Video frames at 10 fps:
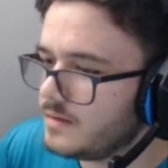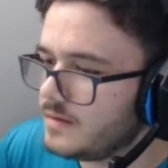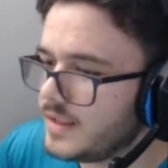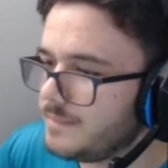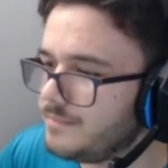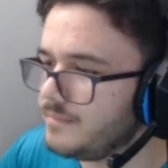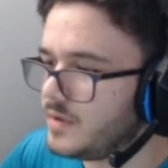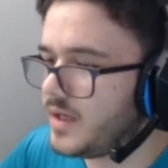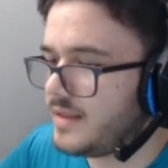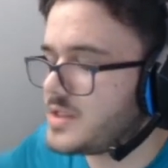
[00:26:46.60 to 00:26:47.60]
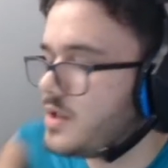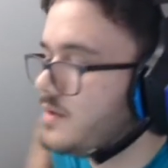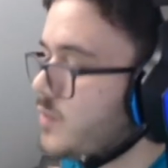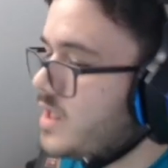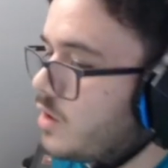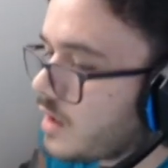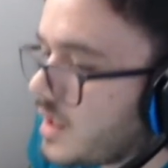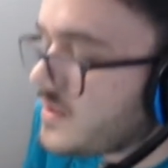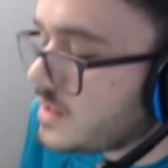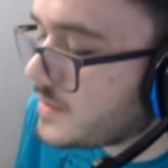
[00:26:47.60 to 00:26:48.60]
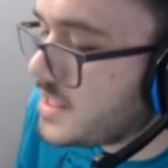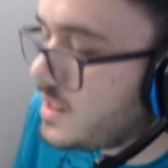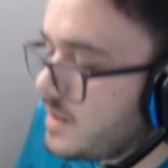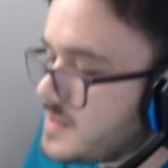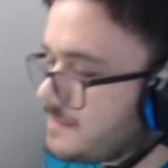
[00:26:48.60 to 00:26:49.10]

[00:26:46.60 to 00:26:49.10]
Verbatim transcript: Yep. Okay, that's good. We no longer have to deal with sticky webs.